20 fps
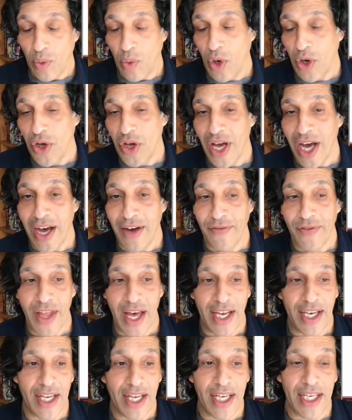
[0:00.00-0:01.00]
what you have
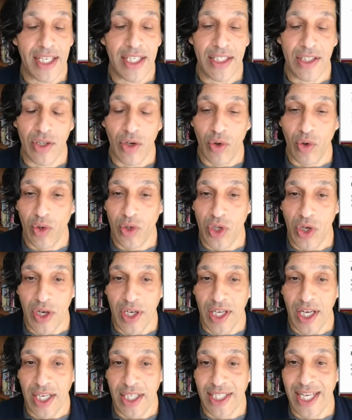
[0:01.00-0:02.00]
then is
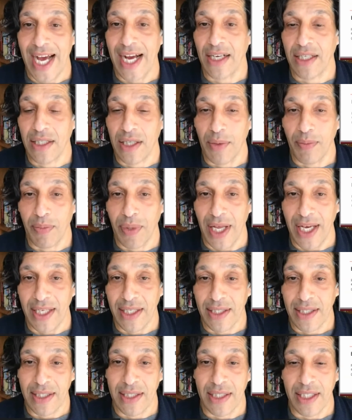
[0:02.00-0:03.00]
also a tax
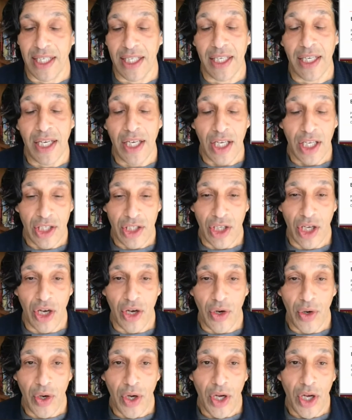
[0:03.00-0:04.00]
complexity,
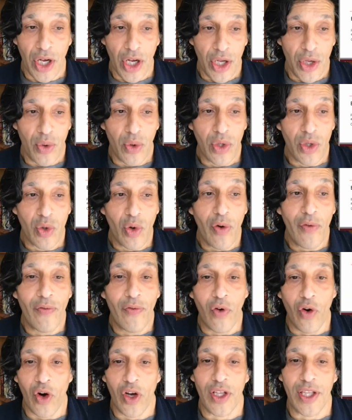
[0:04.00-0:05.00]
So you want to
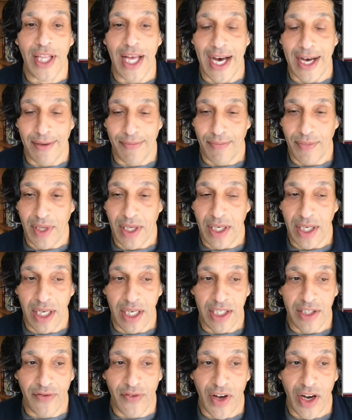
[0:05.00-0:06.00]
avoid that
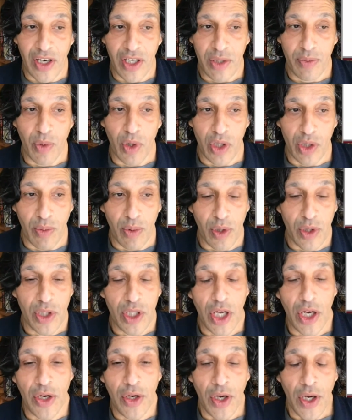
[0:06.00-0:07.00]
as far as possible.
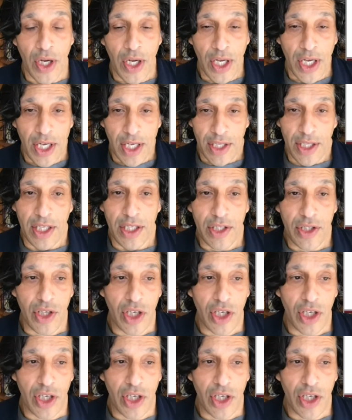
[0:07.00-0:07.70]
So the